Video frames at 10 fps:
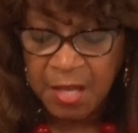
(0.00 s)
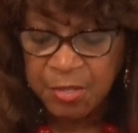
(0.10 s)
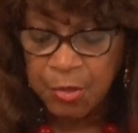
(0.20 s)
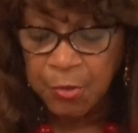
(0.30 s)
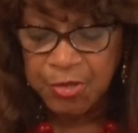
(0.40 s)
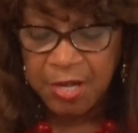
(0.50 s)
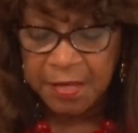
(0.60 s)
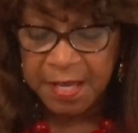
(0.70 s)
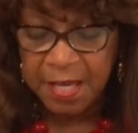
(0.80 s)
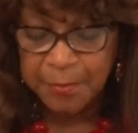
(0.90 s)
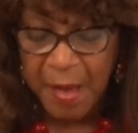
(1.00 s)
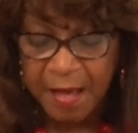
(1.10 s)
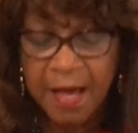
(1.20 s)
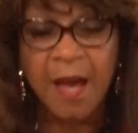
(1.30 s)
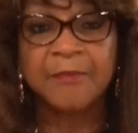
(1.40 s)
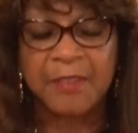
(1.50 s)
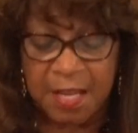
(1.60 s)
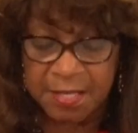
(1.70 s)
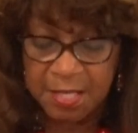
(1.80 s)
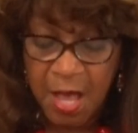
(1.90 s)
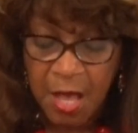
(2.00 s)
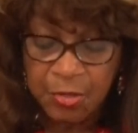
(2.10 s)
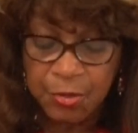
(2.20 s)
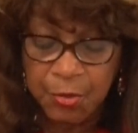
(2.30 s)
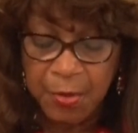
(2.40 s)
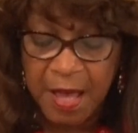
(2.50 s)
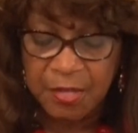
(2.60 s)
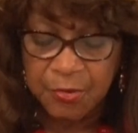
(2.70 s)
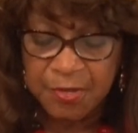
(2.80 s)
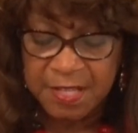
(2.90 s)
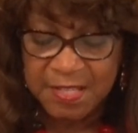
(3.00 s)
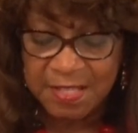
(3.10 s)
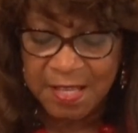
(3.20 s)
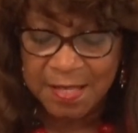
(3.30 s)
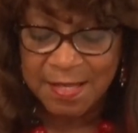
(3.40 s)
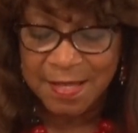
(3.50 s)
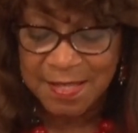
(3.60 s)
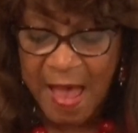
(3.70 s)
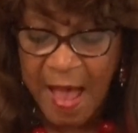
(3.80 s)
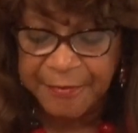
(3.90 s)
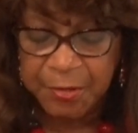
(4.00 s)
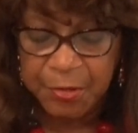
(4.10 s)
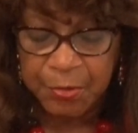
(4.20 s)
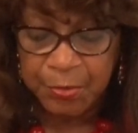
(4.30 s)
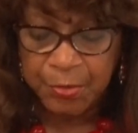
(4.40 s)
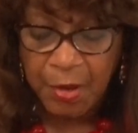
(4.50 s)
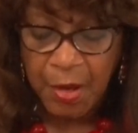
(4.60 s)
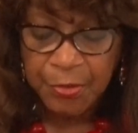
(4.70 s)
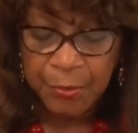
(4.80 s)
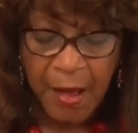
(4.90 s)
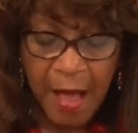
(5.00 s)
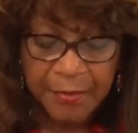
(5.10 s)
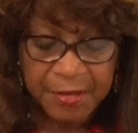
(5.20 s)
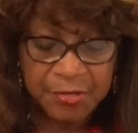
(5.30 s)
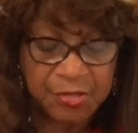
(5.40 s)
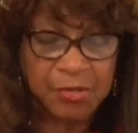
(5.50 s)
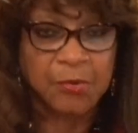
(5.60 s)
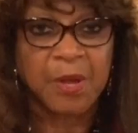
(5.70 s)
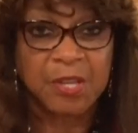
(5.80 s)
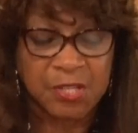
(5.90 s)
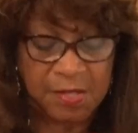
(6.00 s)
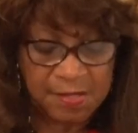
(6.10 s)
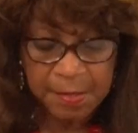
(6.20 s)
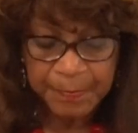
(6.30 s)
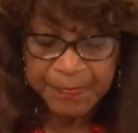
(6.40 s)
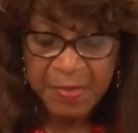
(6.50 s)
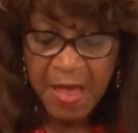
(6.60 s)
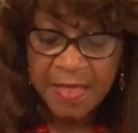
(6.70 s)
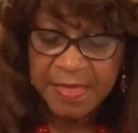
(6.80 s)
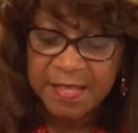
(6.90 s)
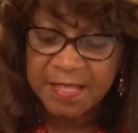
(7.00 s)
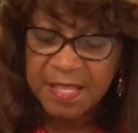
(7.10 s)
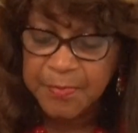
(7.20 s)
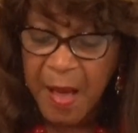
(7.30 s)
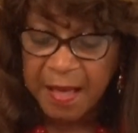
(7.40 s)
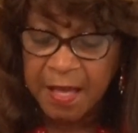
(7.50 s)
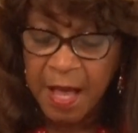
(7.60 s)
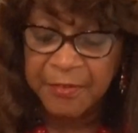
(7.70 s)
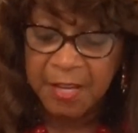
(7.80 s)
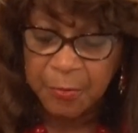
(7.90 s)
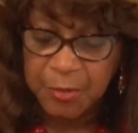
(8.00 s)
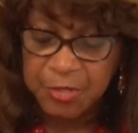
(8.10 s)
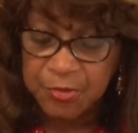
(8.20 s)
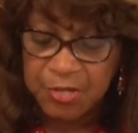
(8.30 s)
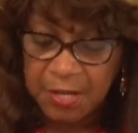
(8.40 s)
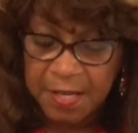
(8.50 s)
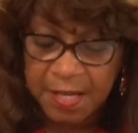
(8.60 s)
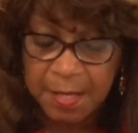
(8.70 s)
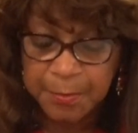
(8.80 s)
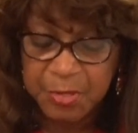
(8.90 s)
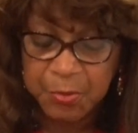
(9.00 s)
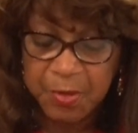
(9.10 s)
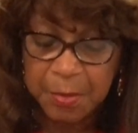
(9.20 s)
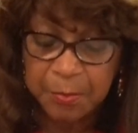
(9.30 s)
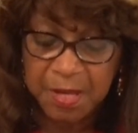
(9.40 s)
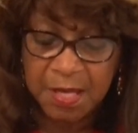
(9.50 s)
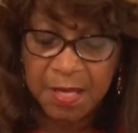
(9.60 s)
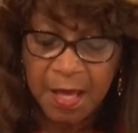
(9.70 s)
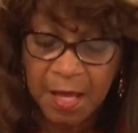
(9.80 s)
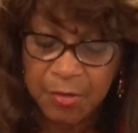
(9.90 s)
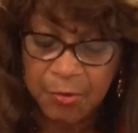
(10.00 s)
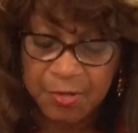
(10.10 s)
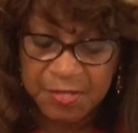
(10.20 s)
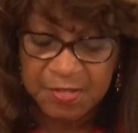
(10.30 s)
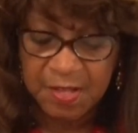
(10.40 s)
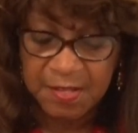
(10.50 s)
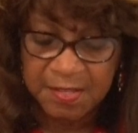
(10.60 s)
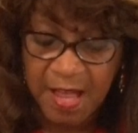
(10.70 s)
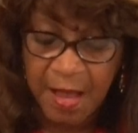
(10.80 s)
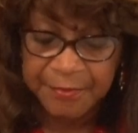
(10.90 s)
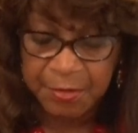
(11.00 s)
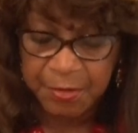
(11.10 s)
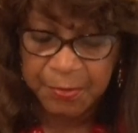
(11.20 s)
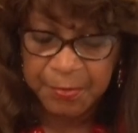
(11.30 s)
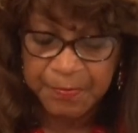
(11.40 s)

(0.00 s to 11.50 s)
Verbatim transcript: you shall keep my covenant you and your descendants after you throughout their generations. This is my covenant which you shall keep between me and your descendants after you.